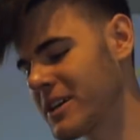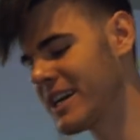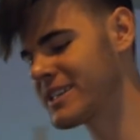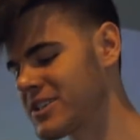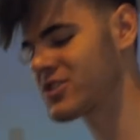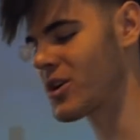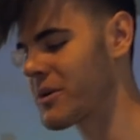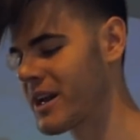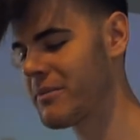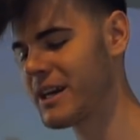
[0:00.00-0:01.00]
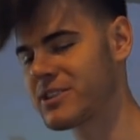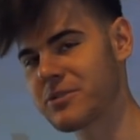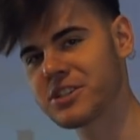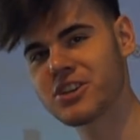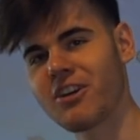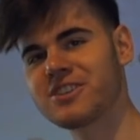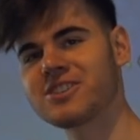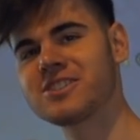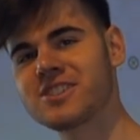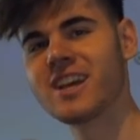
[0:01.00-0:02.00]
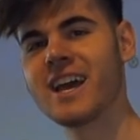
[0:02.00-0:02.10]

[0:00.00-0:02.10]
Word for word: we're gonna hit the store, we gotta buy three chargers